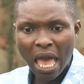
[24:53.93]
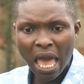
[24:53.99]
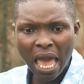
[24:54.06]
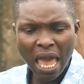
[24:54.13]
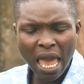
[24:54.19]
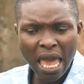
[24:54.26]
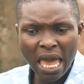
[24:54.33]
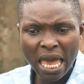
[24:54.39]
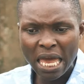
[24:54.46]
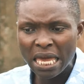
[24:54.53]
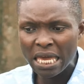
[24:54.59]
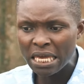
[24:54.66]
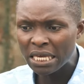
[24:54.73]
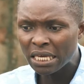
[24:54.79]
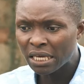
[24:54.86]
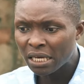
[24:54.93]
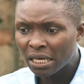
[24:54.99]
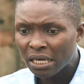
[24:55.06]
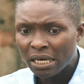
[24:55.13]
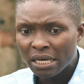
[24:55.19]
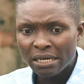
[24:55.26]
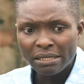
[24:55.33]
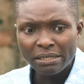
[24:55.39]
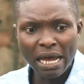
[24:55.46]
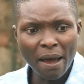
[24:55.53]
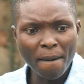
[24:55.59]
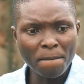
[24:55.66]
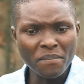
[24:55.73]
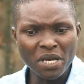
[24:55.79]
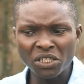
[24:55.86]
Hey!
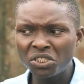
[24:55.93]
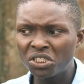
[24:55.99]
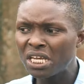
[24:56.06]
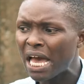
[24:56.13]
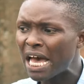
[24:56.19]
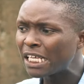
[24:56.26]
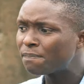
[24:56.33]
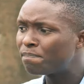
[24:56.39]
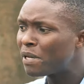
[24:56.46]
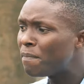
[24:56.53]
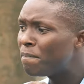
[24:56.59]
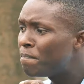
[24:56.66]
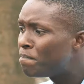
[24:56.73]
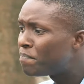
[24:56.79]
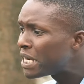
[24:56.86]
That means she has been